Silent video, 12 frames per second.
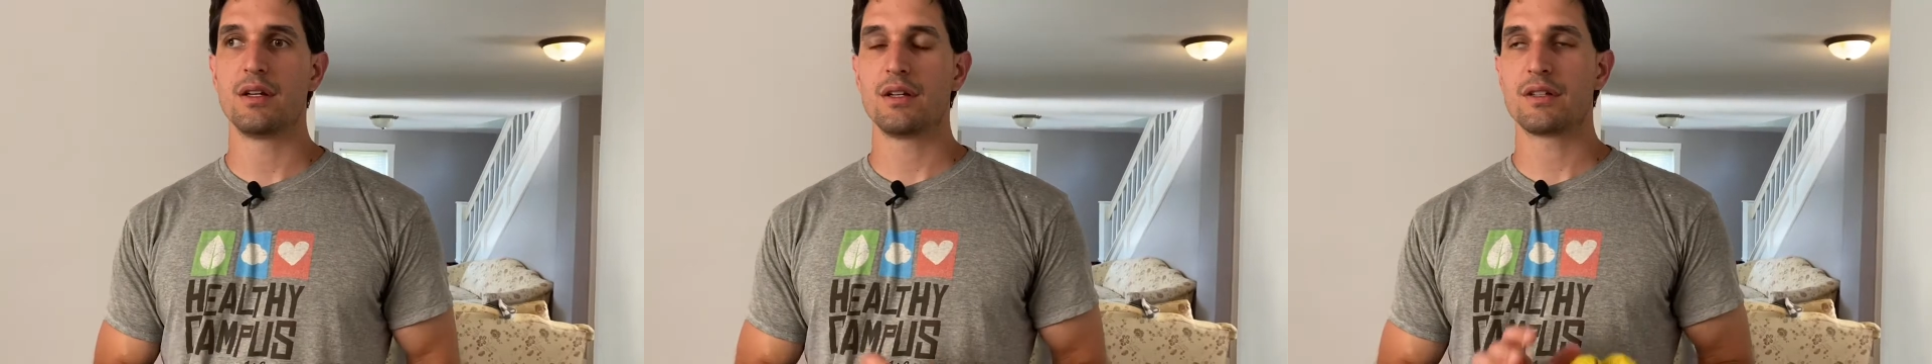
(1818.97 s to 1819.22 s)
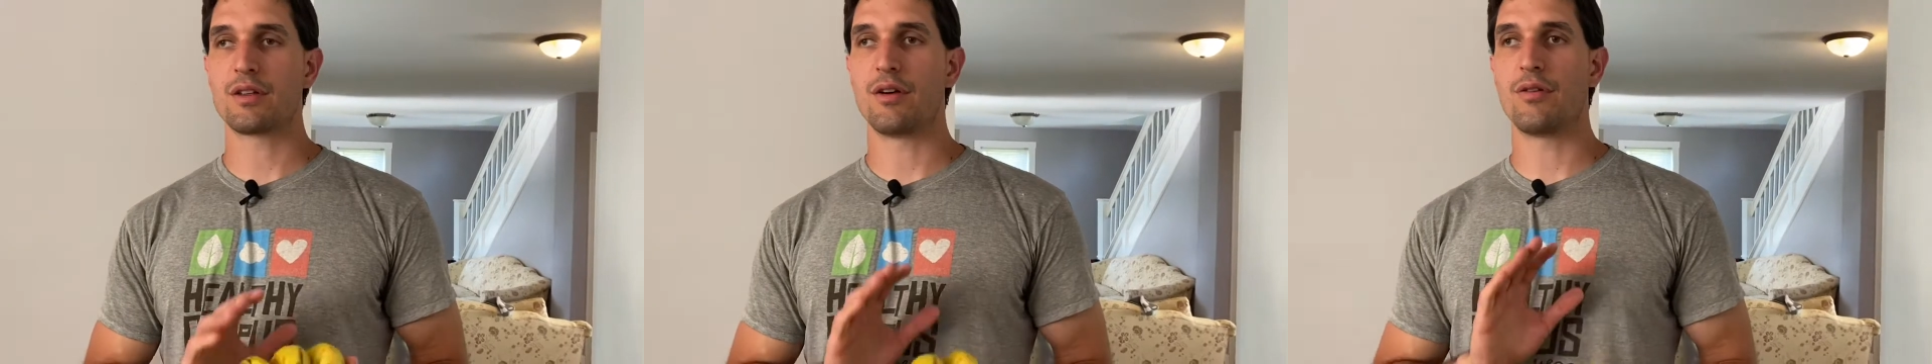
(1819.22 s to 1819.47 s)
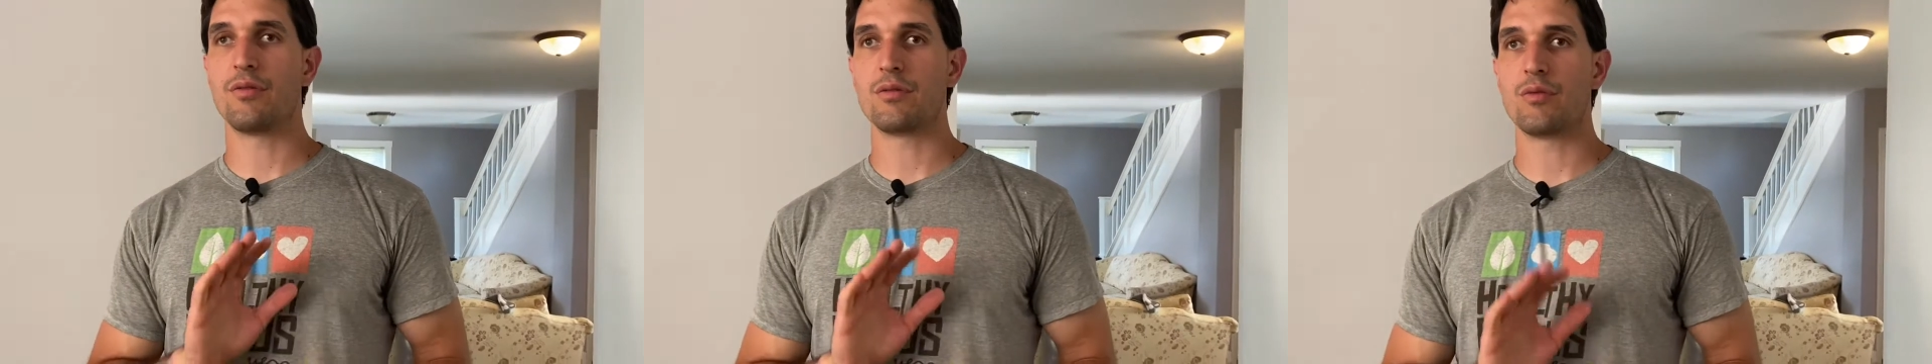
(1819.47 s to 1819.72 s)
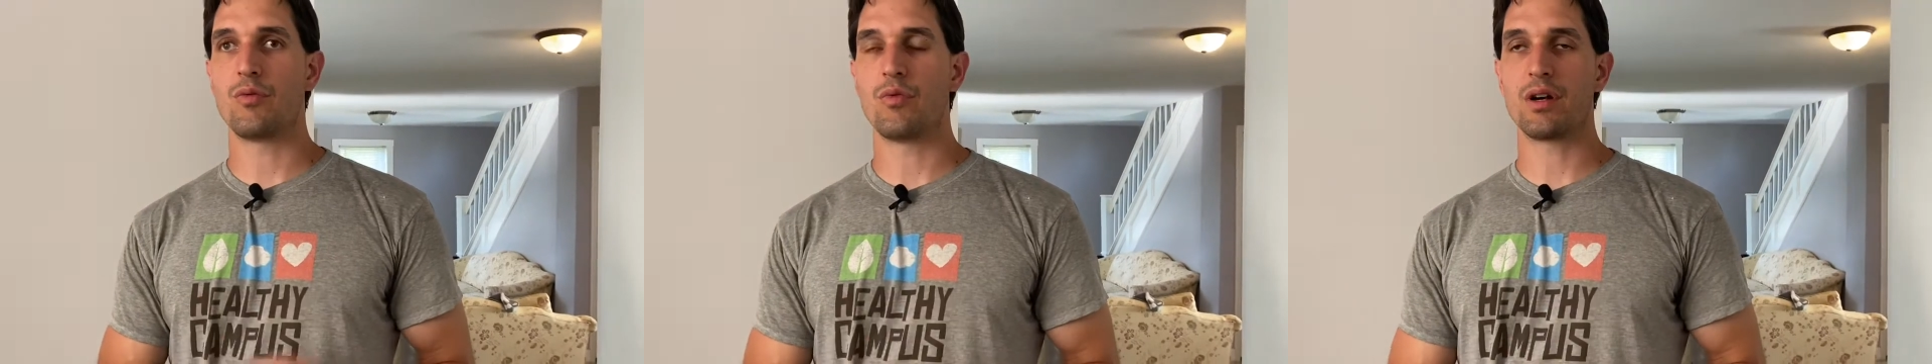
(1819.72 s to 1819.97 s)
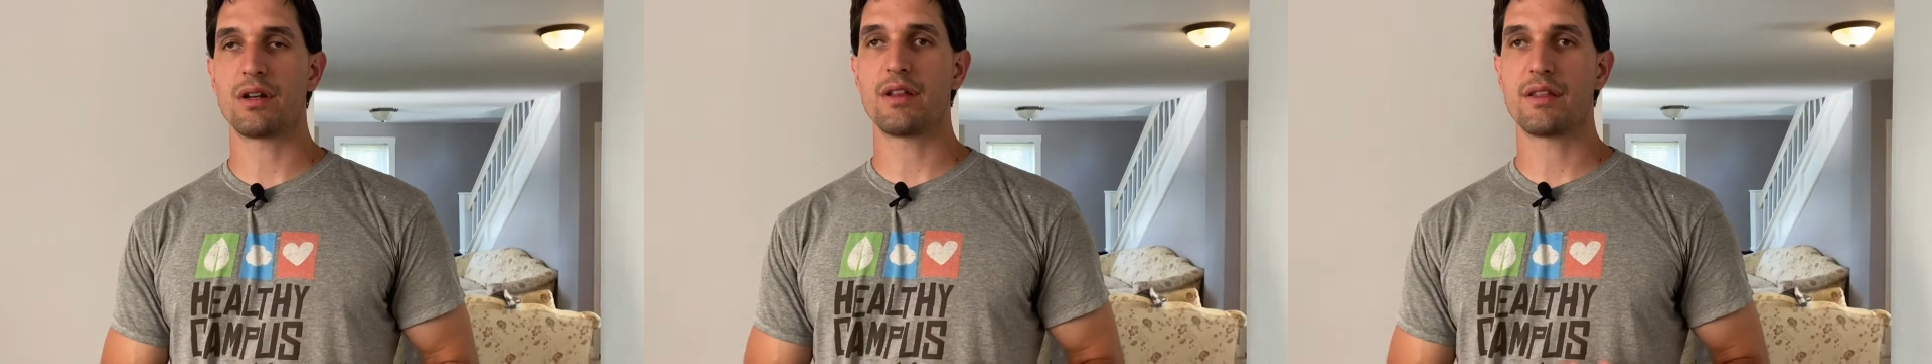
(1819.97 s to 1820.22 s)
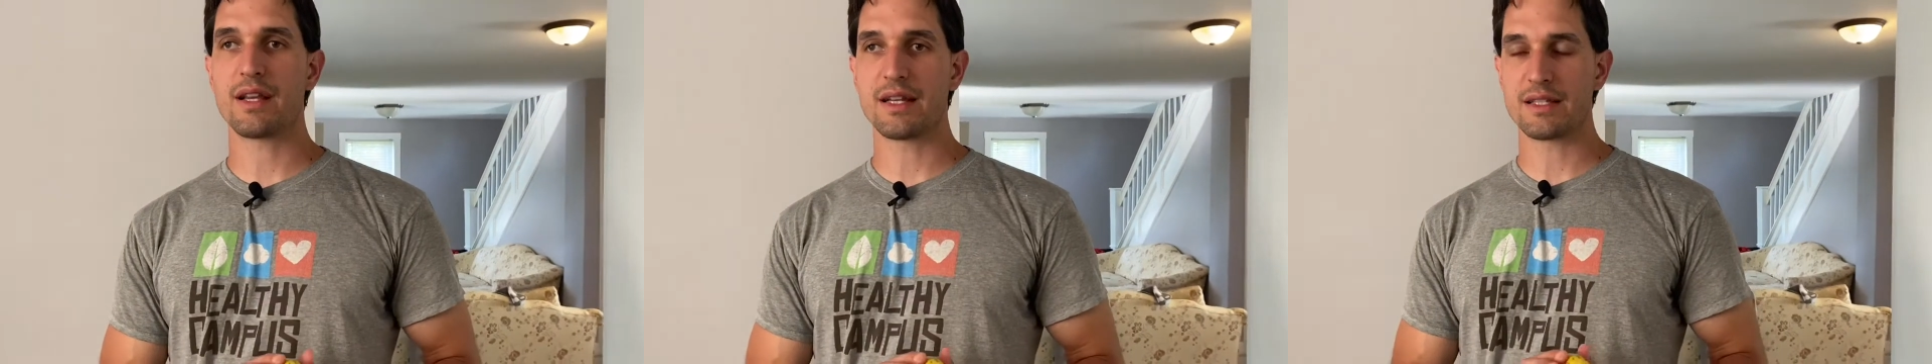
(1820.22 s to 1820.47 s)
So one of
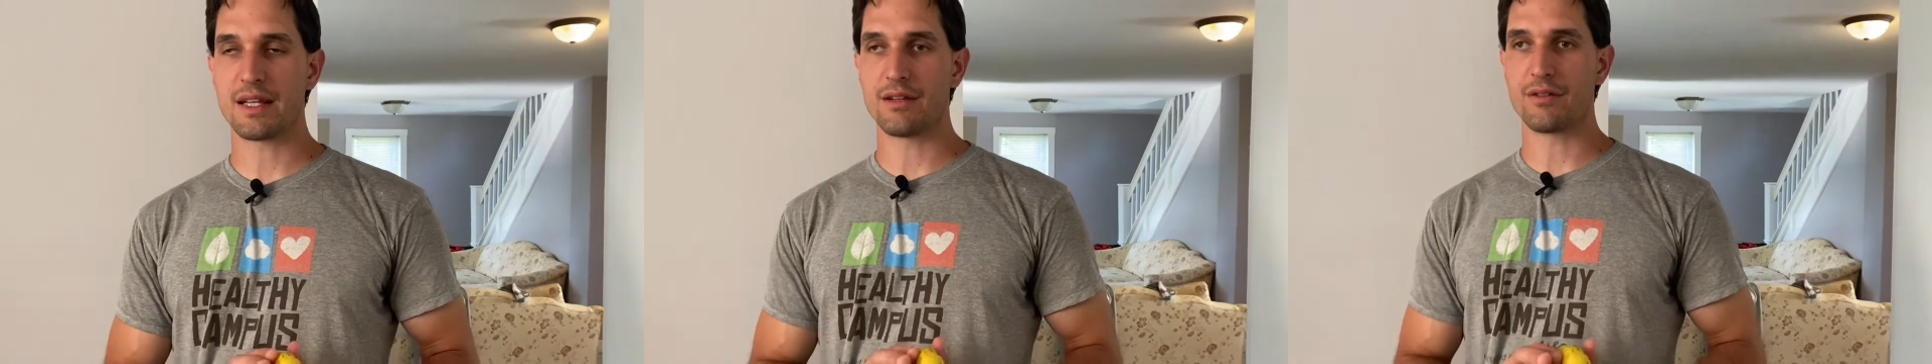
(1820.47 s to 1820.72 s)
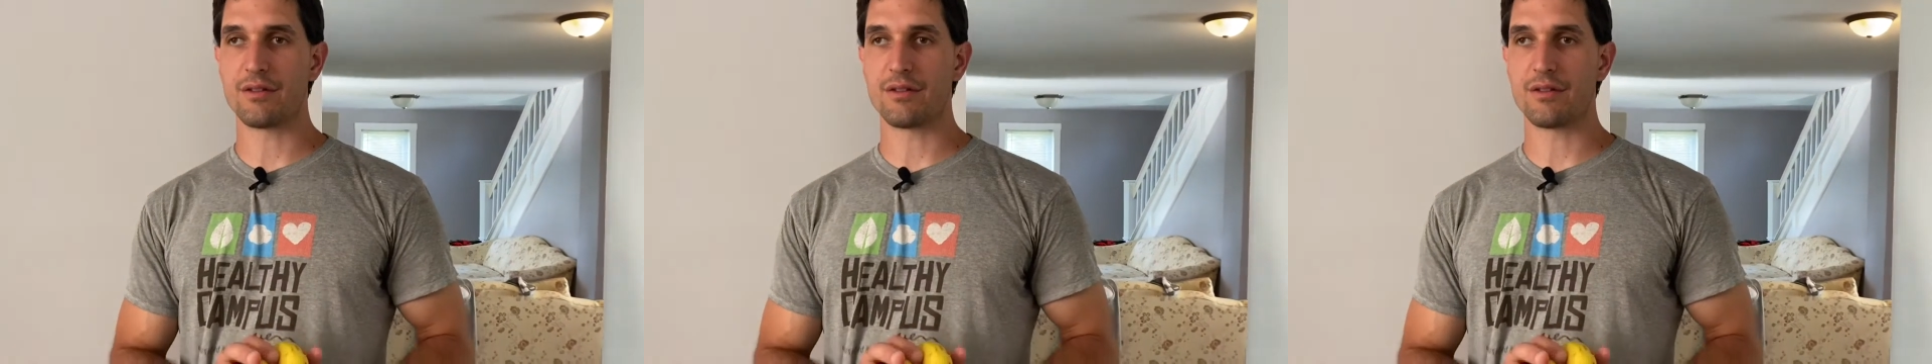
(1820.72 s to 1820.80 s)
the things that you'll